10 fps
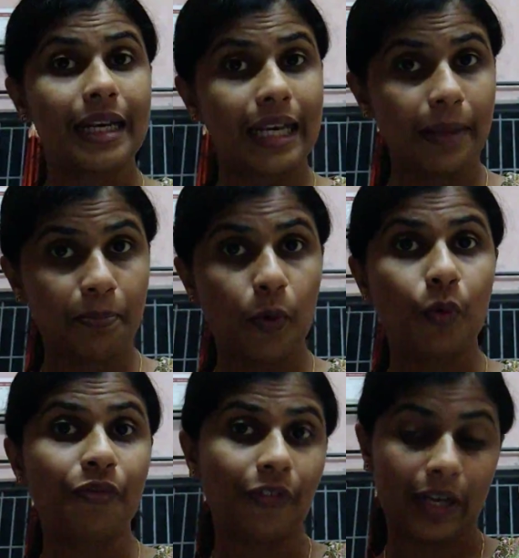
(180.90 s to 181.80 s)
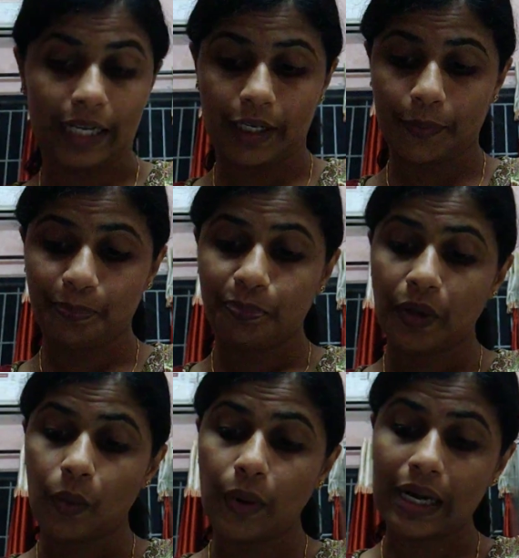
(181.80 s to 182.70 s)
lipophilic,
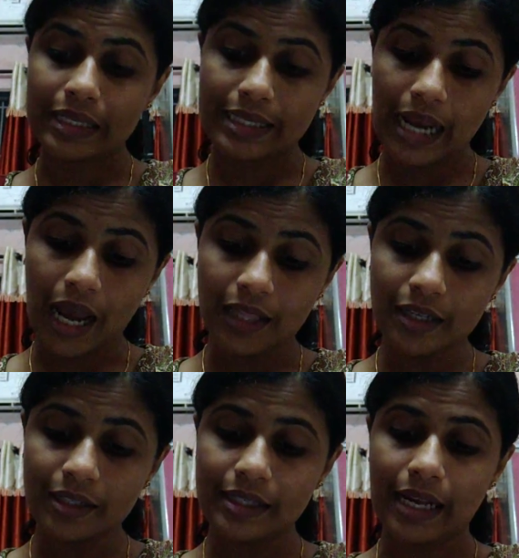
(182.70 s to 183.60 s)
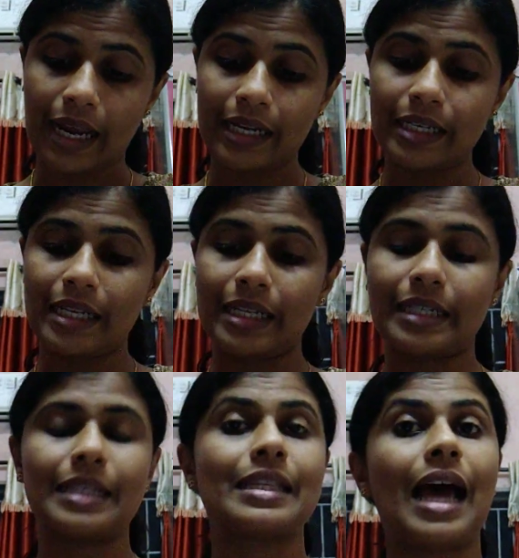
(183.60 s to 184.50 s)
whereas the other side it
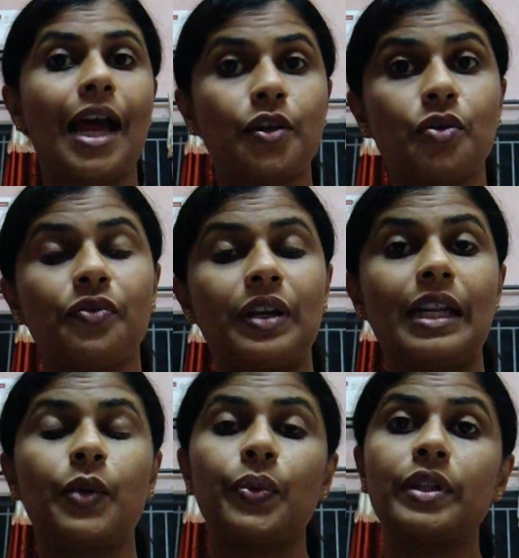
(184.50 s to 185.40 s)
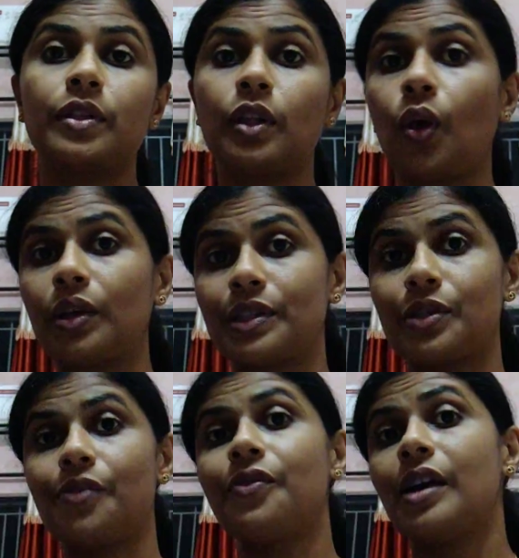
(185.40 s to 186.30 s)
is hydrophilic with lots
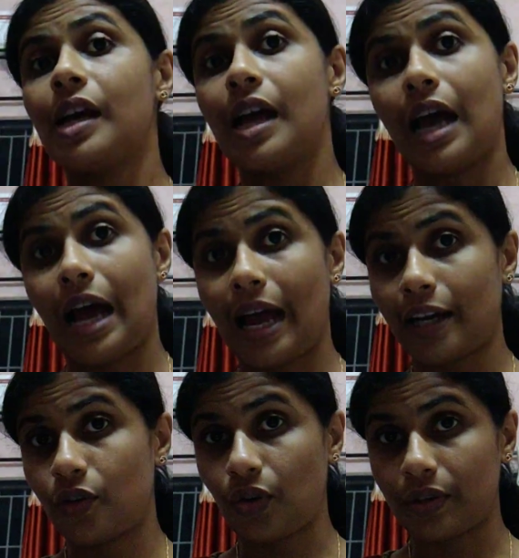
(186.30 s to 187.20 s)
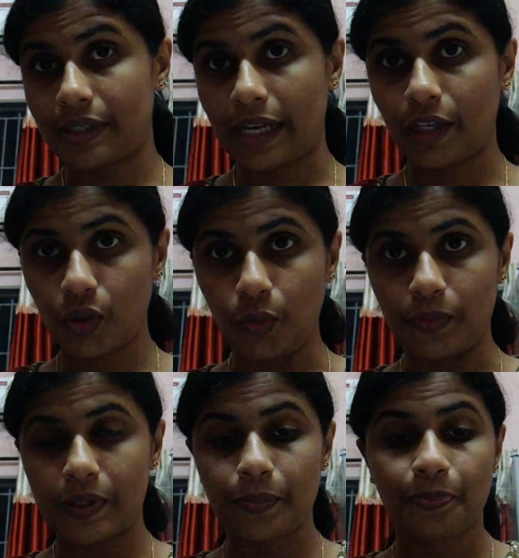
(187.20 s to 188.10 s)
of hydroxide
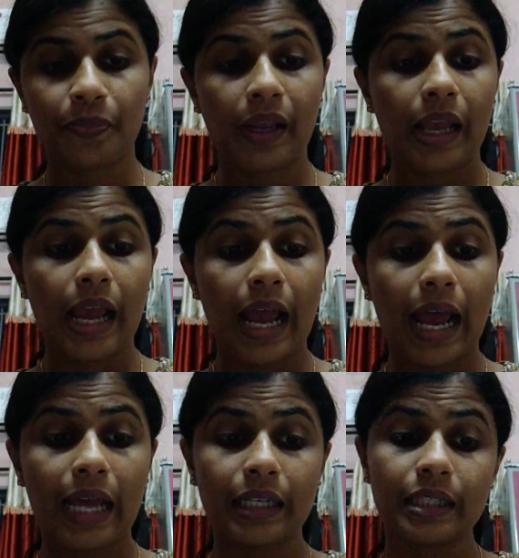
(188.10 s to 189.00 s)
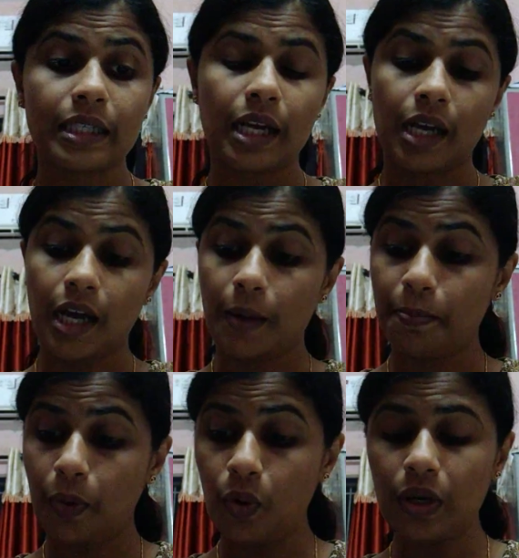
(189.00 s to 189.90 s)
groups. And a
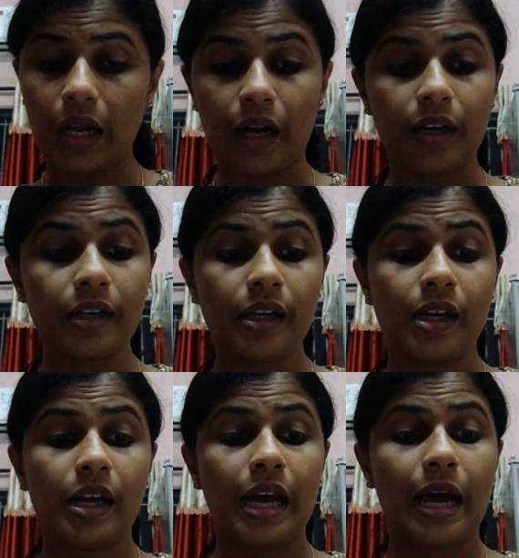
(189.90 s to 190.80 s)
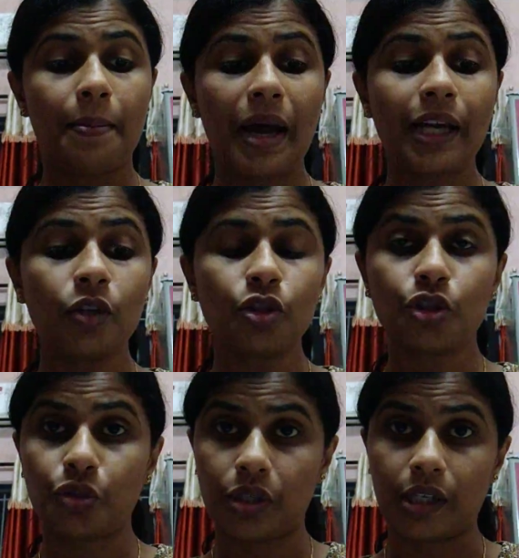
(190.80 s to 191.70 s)
polar amino
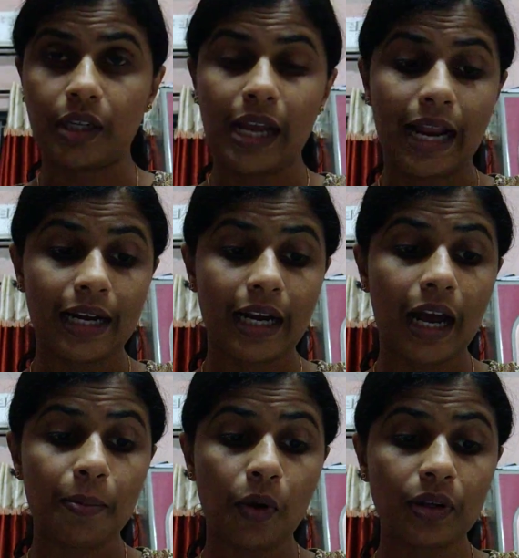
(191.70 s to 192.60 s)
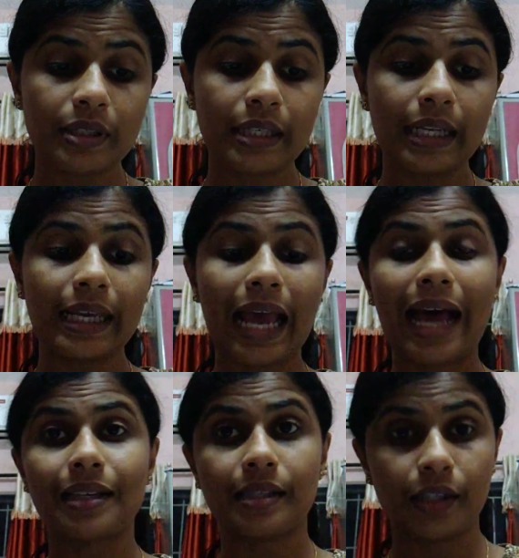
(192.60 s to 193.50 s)
sugar and a carboxylic
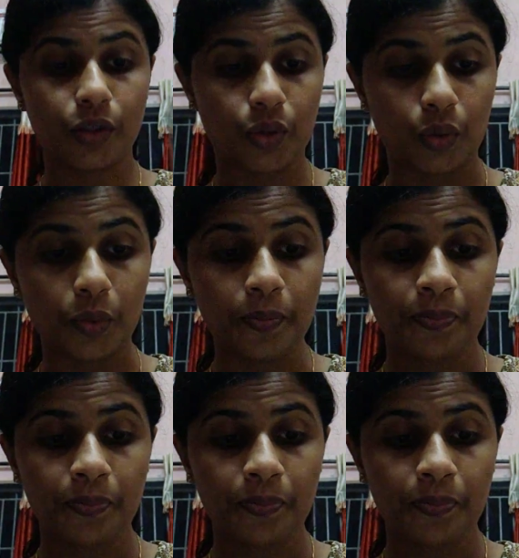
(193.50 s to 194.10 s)
acid group